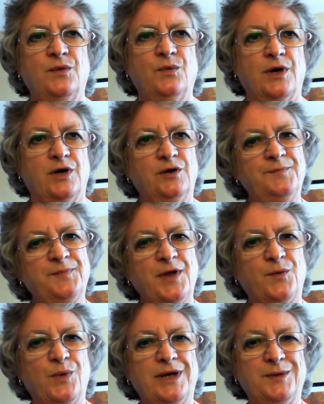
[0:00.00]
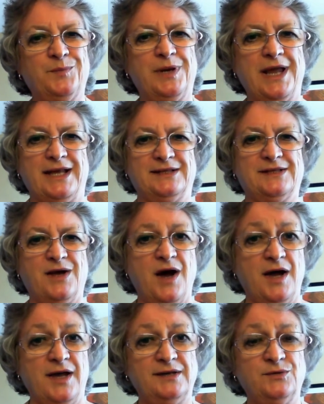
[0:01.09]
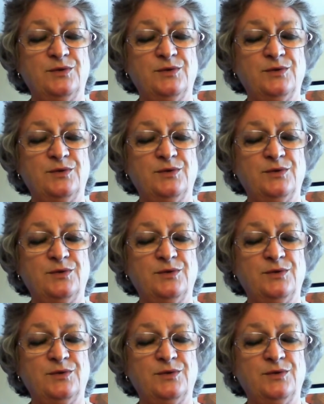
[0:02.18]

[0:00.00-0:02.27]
Well, at Wedding Plans Guide,